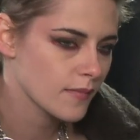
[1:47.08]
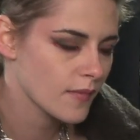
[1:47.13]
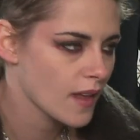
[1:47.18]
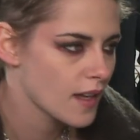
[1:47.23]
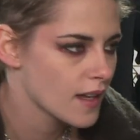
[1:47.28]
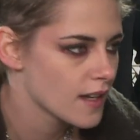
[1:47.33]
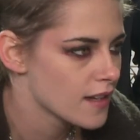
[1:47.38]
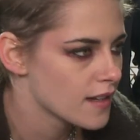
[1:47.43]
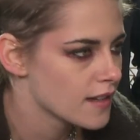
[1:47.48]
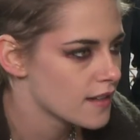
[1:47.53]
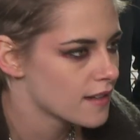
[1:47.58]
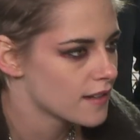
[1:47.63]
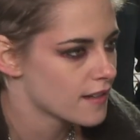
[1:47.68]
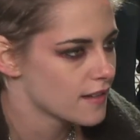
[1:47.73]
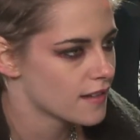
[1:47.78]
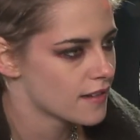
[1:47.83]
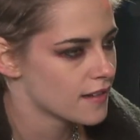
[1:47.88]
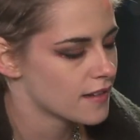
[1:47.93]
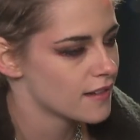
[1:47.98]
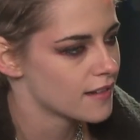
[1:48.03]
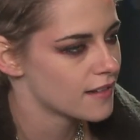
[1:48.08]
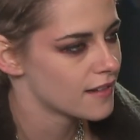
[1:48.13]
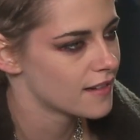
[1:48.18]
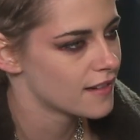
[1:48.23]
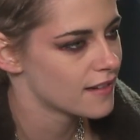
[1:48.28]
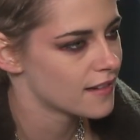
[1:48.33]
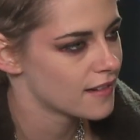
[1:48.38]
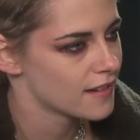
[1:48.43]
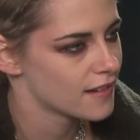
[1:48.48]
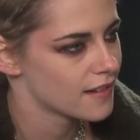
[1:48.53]

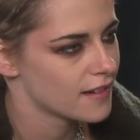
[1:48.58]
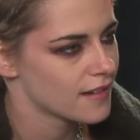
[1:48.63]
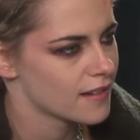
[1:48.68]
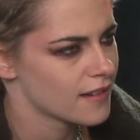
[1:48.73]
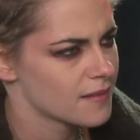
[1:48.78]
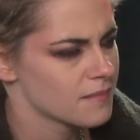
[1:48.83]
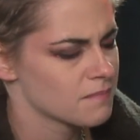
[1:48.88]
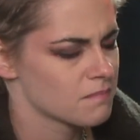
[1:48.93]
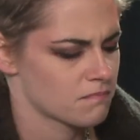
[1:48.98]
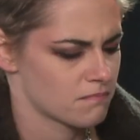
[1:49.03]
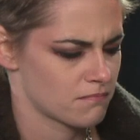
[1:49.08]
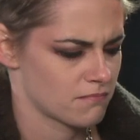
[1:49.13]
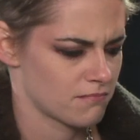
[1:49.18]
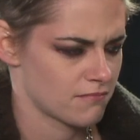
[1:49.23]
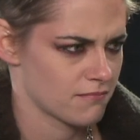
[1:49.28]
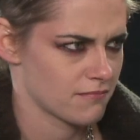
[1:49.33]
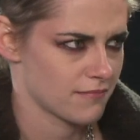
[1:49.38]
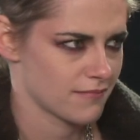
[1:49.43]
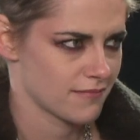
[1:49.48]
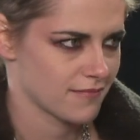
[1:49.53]
The person shown says nothing.